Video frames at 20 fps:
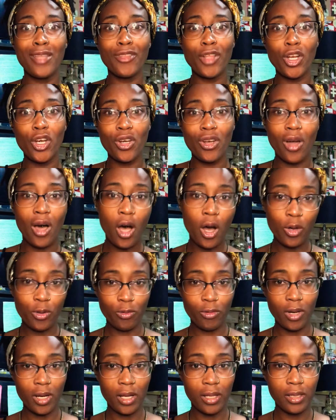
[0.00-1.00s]
the long
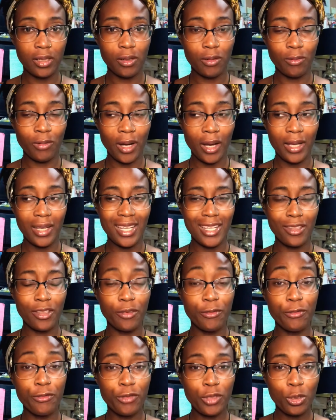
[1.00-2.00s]
run, right? In the
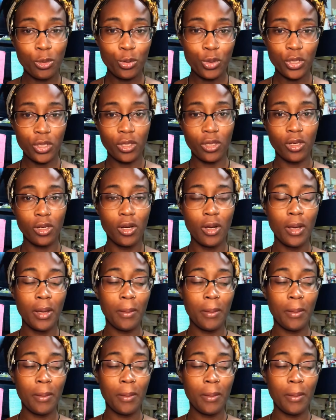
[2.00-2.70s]
future.